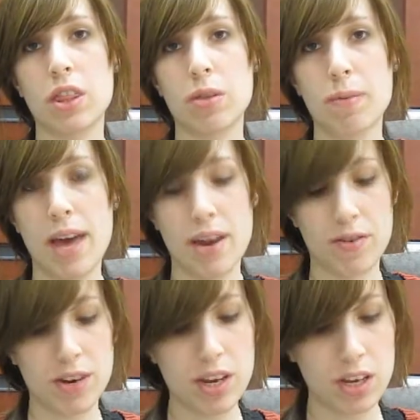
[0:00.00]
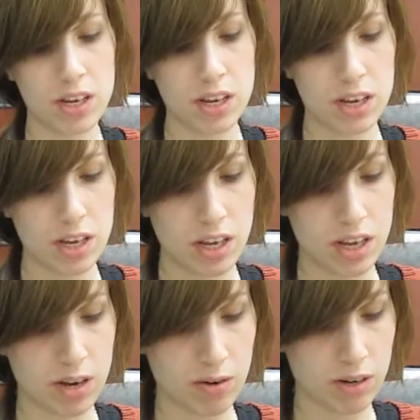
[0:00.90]
the battery,
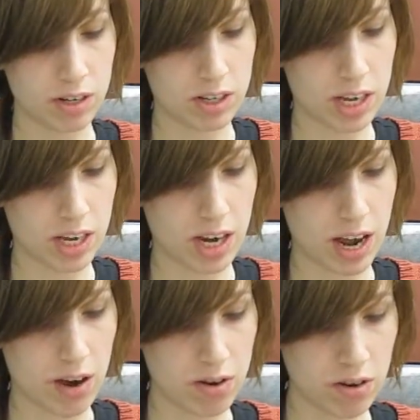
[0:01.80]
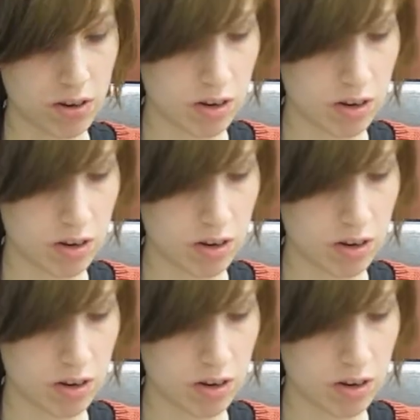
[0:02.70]
and we're gonna take it out